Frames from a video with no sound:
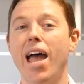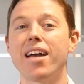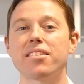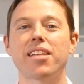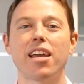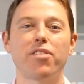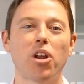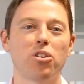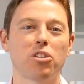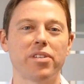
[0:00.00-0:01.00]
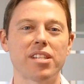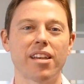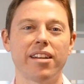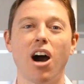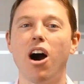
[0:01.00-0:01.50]
As David Ogilvy
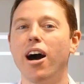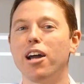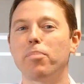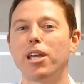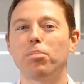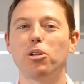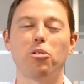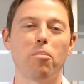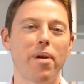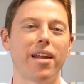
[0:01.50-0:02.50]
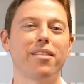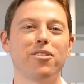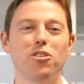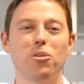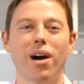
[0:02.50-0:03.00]
said, hire people who are better
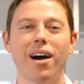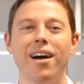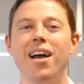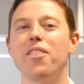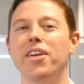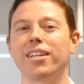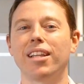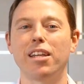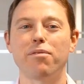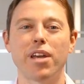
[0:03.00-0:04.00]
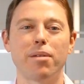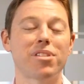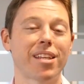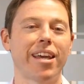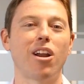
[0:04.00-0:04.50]
than you are, then leave them
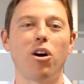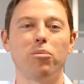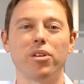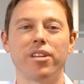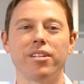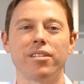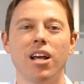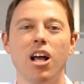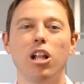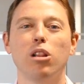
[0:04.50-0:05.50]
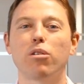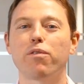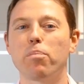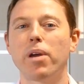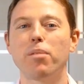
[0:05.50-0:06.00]
to get on with it. Look
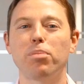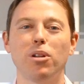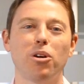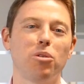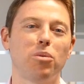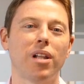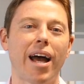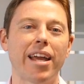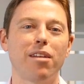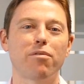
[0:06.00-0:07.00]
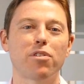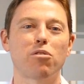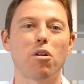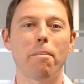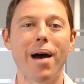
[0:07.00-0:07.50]
for people who will aim for the
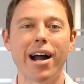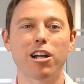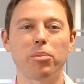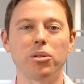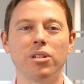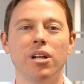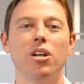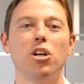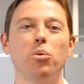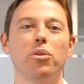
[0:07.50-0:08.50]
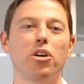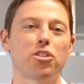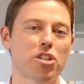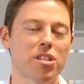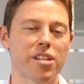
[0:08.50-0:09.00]
remarkable, who will
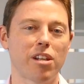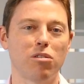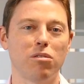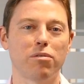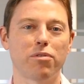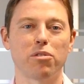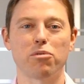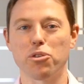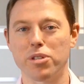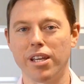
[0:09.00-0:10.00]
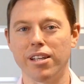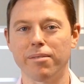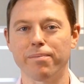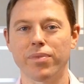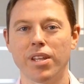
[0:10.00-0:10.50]
not just settle for the
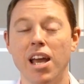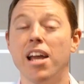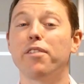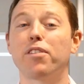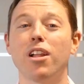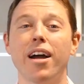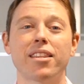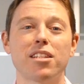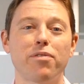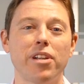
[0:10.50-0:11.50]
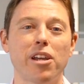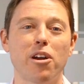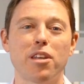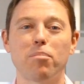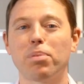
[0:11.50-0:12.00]
routine. If you like this
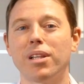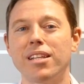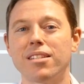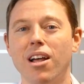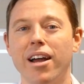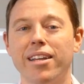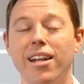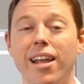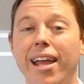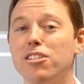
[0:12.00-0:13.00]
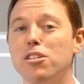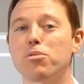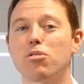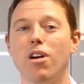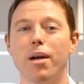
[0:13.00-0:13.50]
video, then please like it and
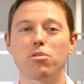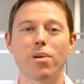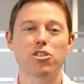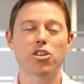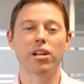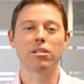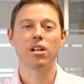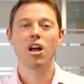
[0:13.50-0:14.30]
subscribe to our channel,